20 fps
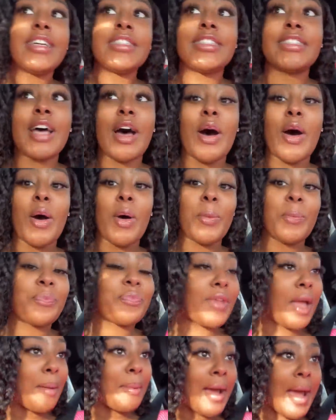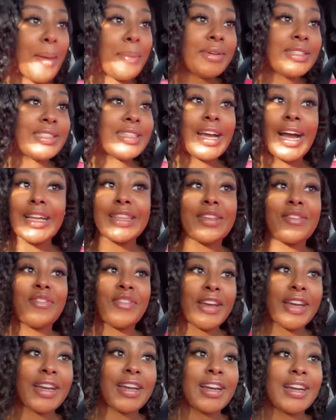So I'm happy she got the
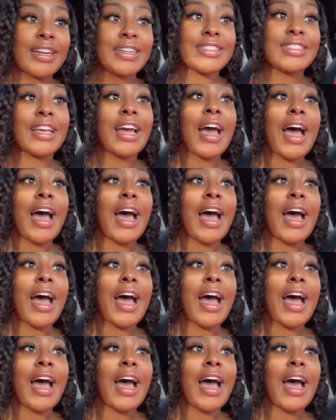figures.